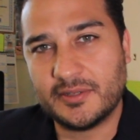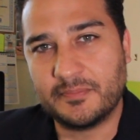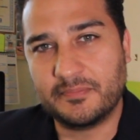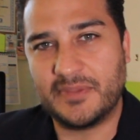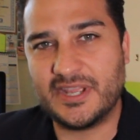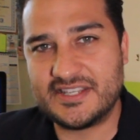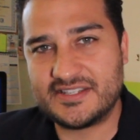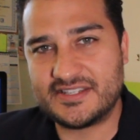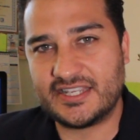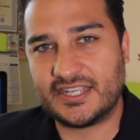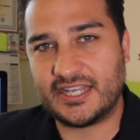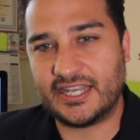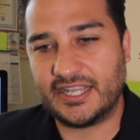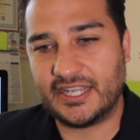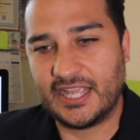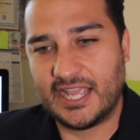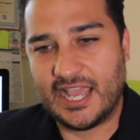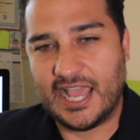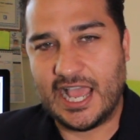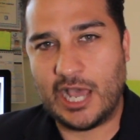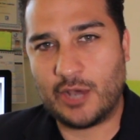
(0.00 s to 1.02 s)

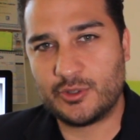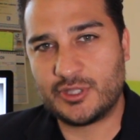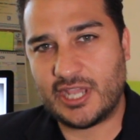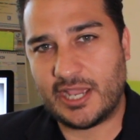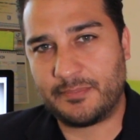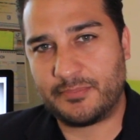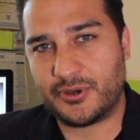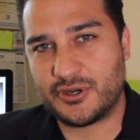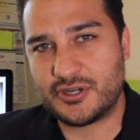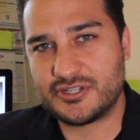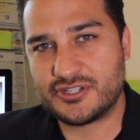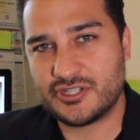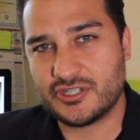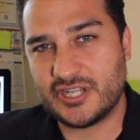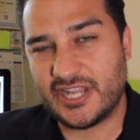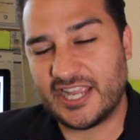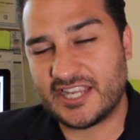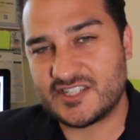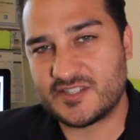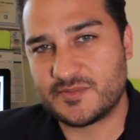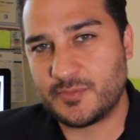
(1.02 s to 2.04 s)
Basically, how that person
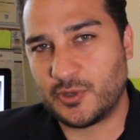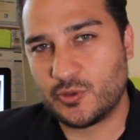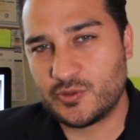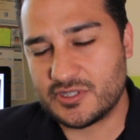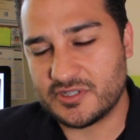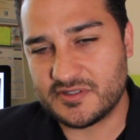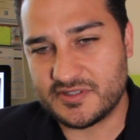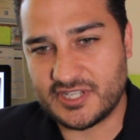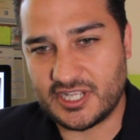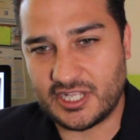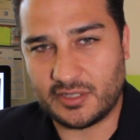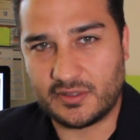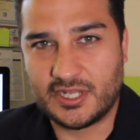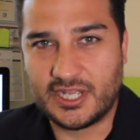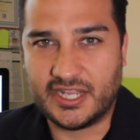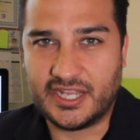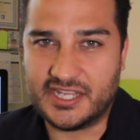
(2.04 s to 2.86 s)
exposes themselves.